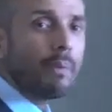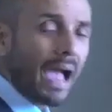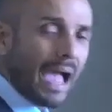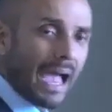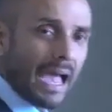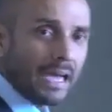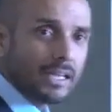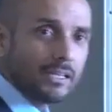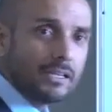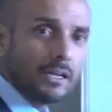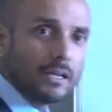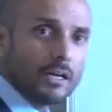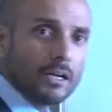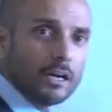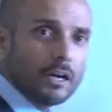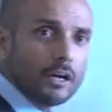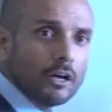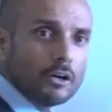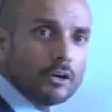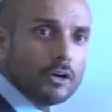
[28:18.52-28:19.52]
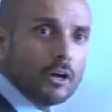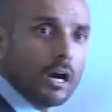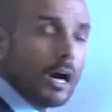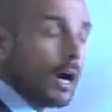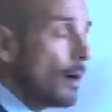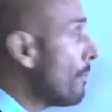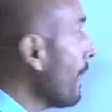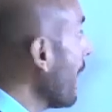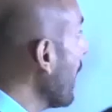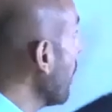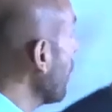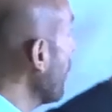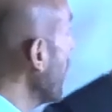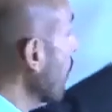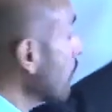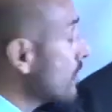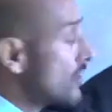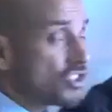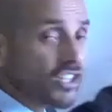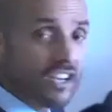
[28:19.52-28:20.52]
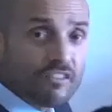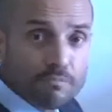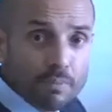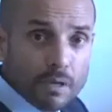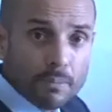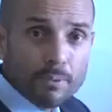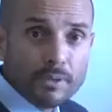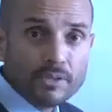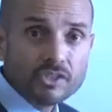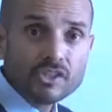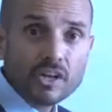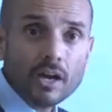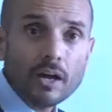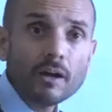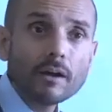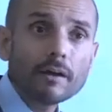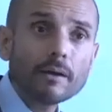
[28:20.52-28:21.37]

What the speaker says: bad about Elder Jeff Pippinger.